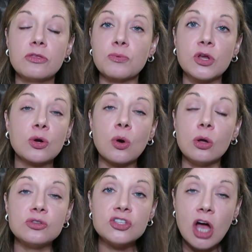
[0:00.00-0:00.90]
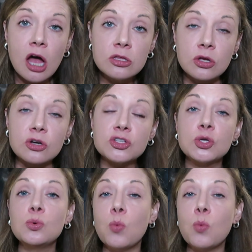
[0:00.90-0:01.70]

three-year-old toddlers who